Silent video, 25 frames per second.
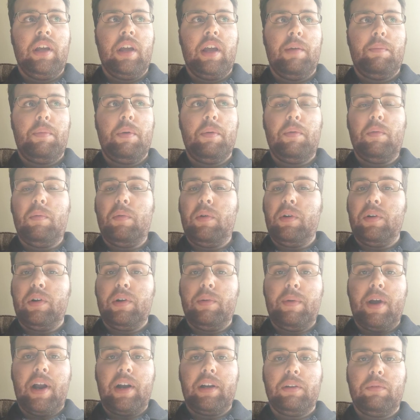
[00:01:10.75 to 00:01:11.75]
And people will
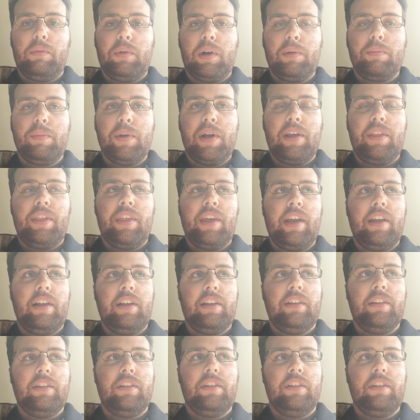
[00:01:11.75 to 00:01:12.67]
go back to work, but I think